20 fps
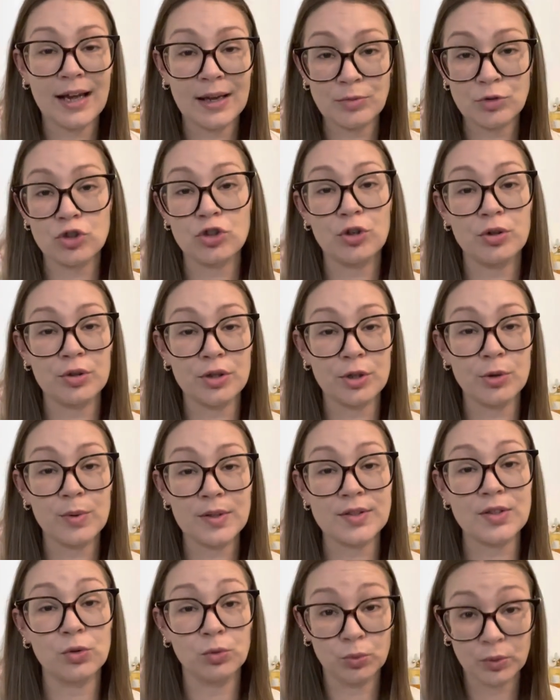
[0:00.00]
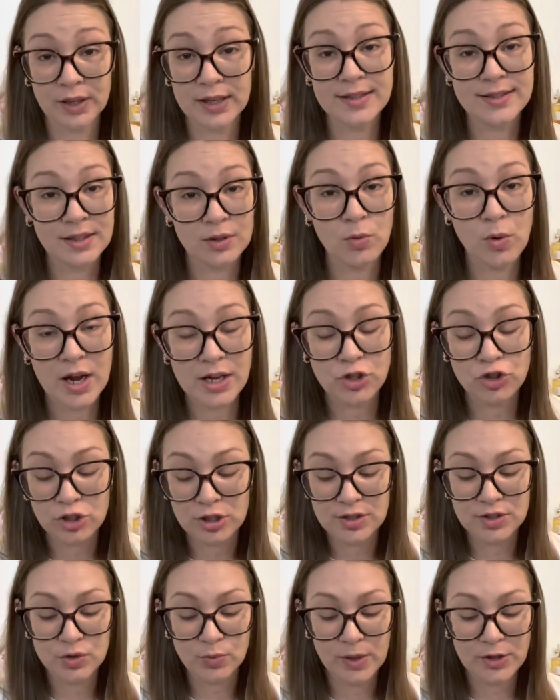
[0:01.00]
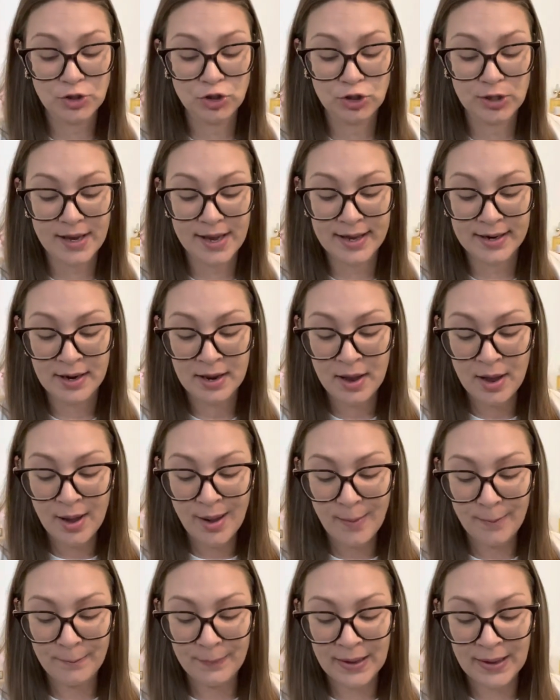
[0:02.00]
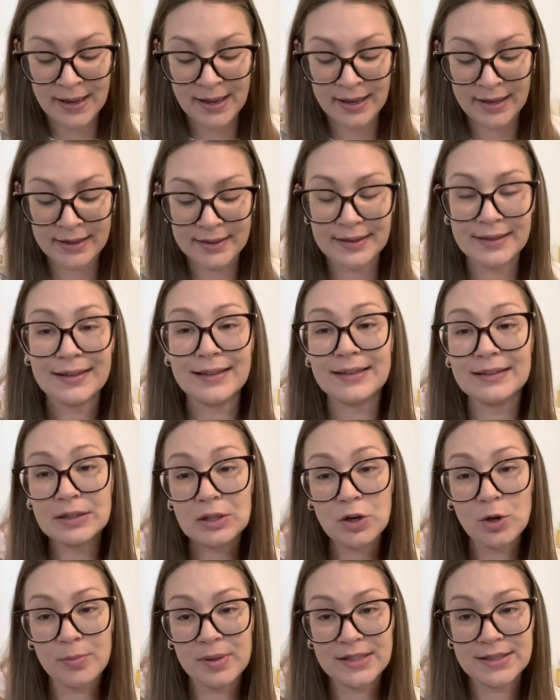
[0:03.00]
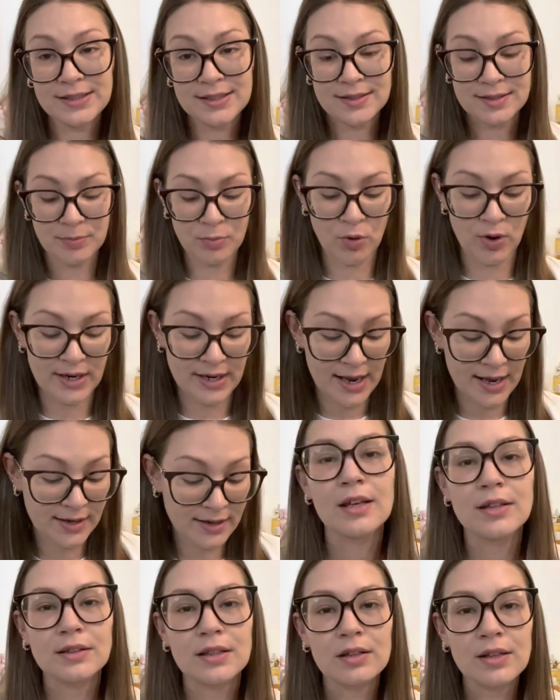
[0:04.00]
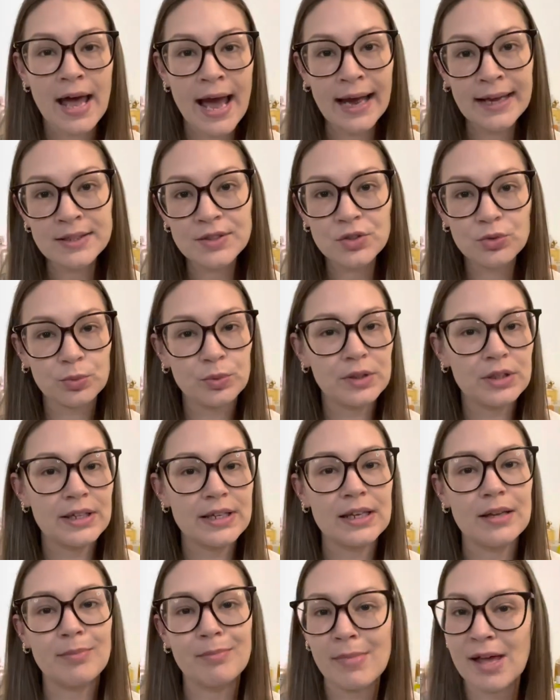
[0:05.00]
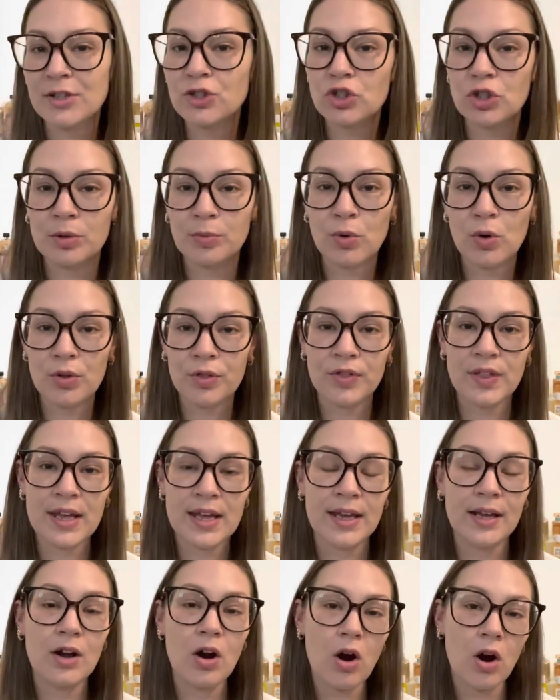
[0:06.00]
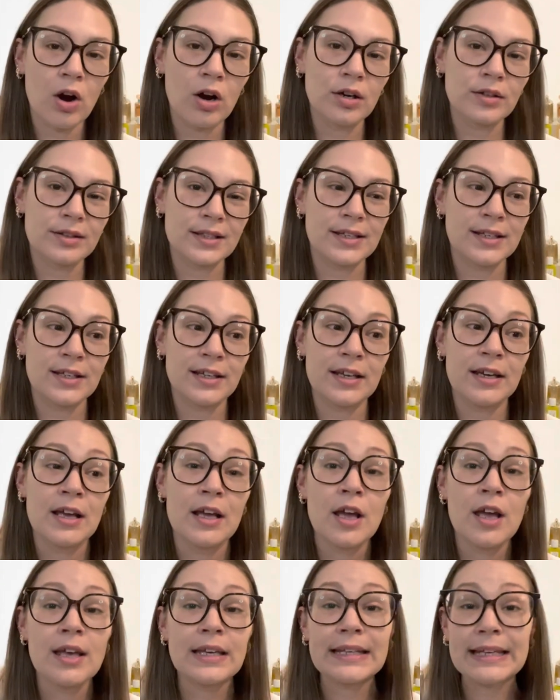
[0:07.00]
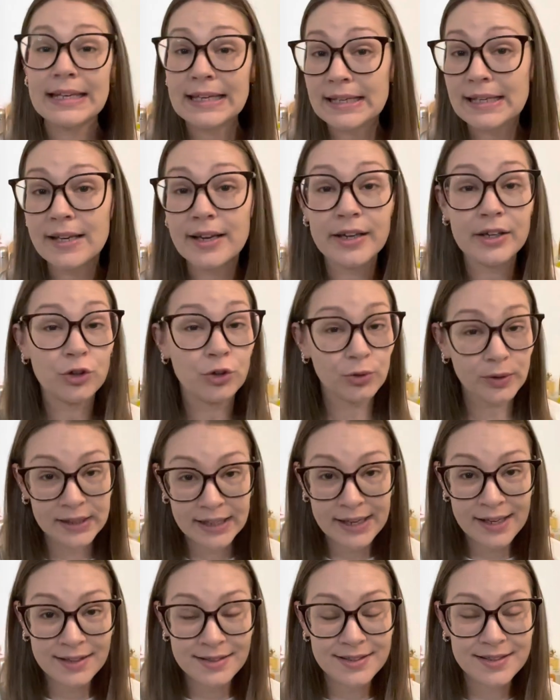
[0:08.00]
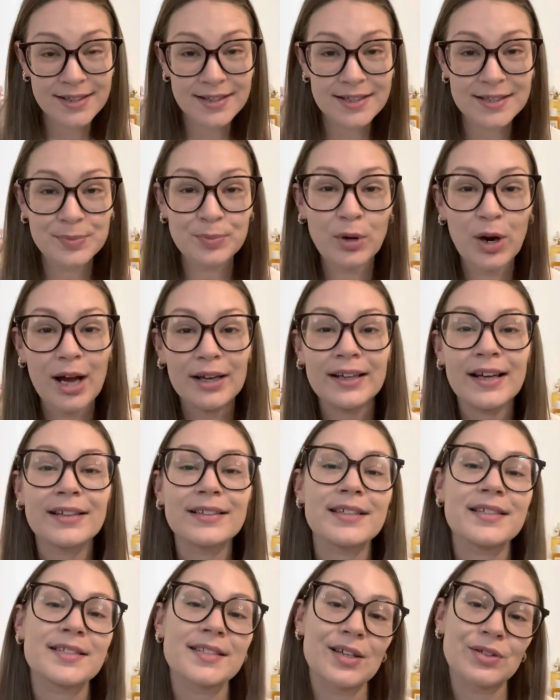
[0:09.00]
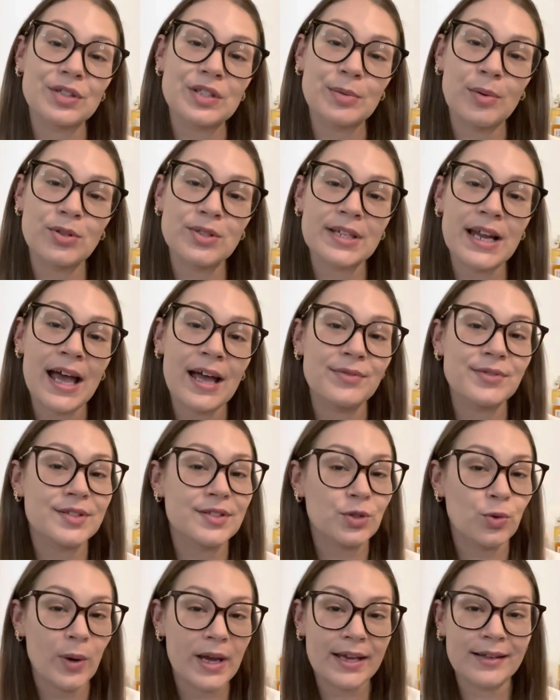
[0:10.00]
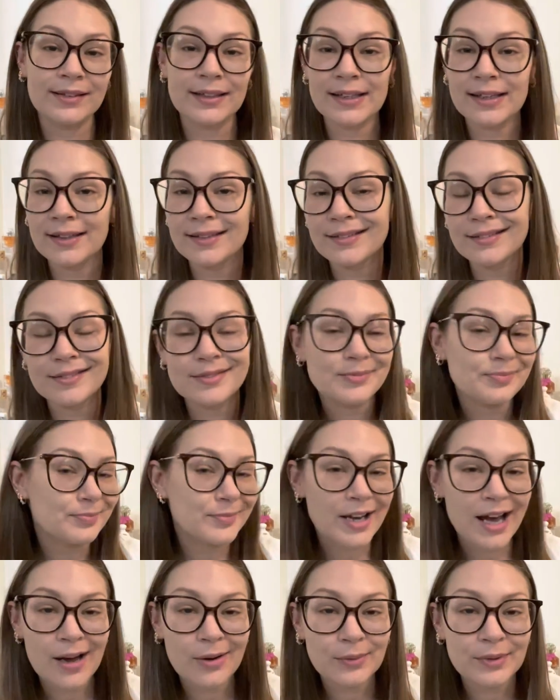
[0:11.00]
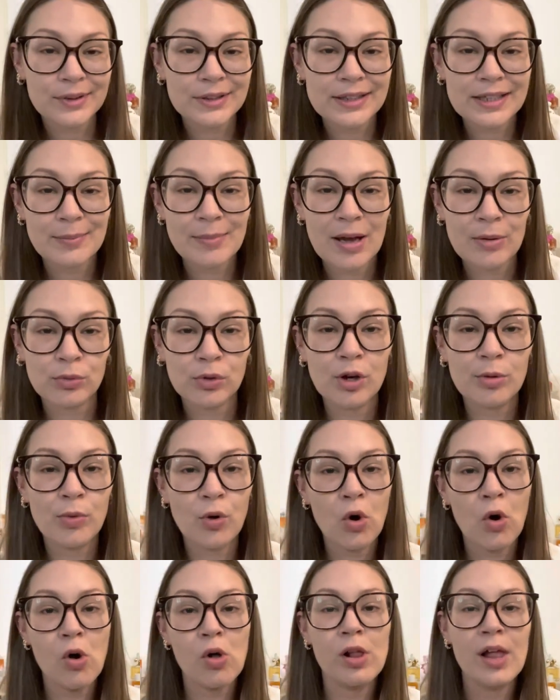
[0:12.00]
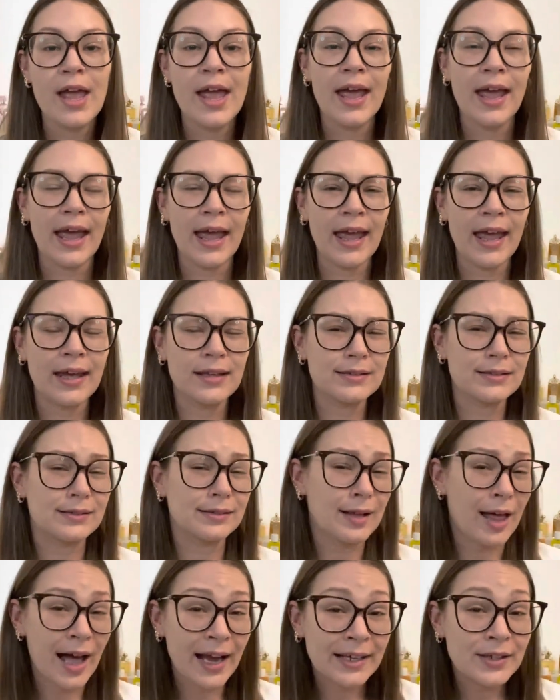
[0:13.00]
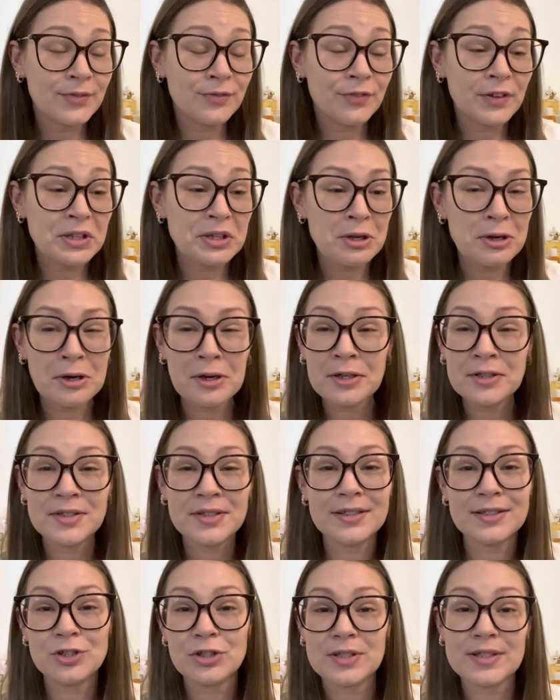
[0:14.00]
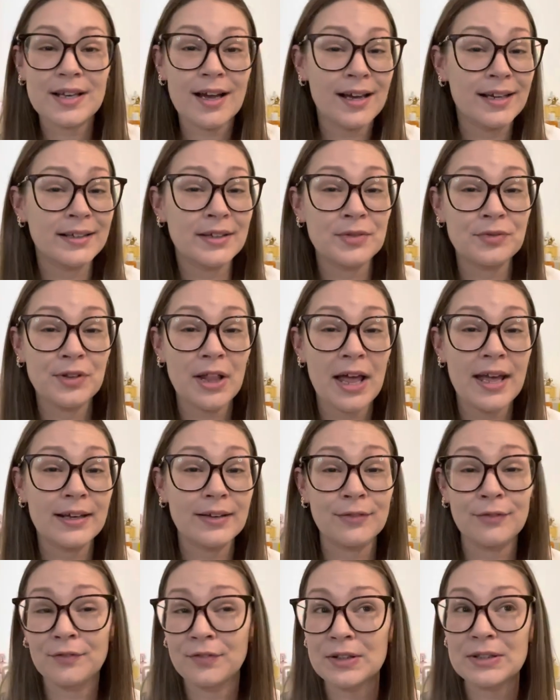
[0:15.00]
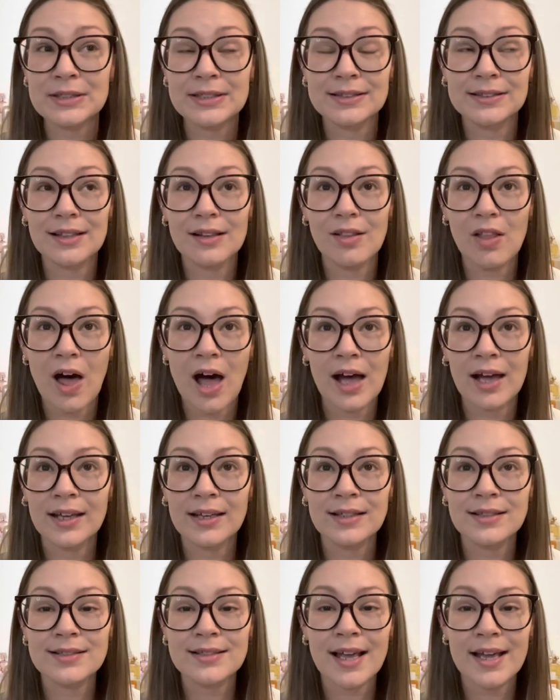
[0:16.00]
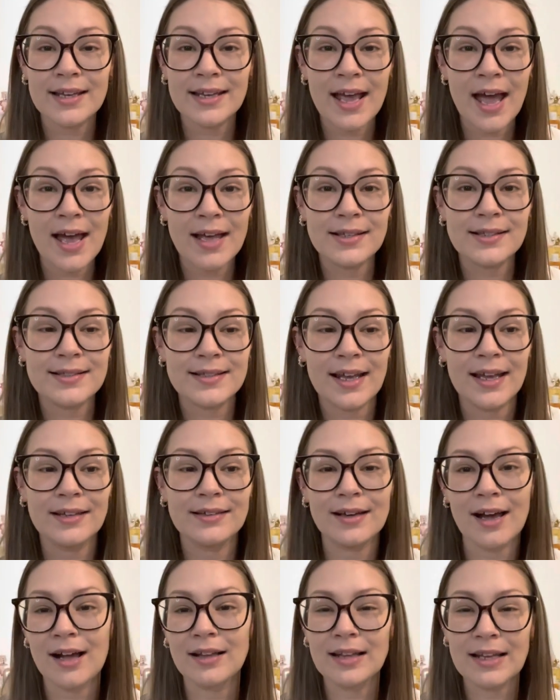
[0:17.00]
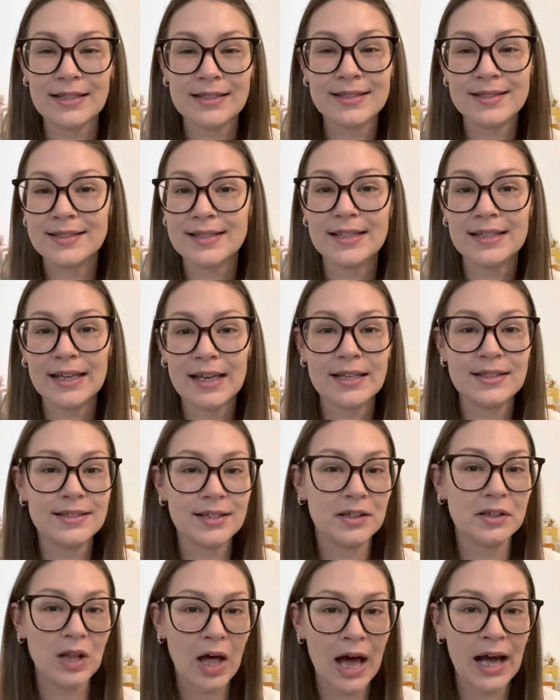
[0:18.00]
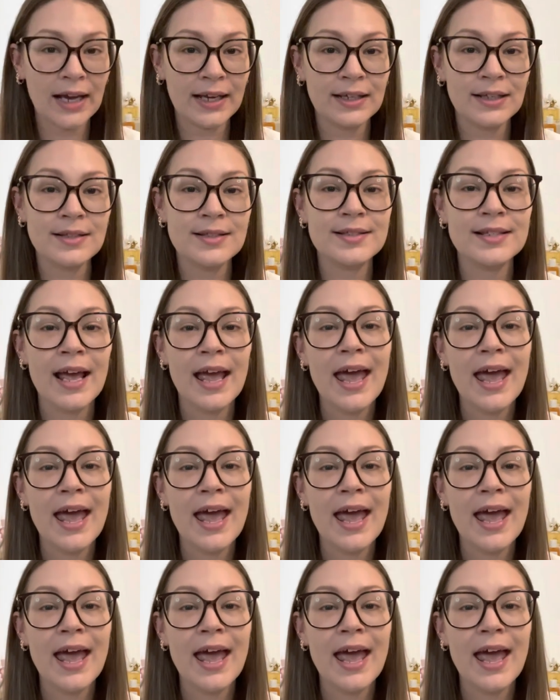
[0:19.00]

I'm sure there was a reason why she switched it, but a little bit disappointed. The last really mentionable thing are the key ingredients to this product. So it's supposed to have squalene, not really memorable, and line filler to just kind of like fill in the lines, I guess, and not like sink into lines.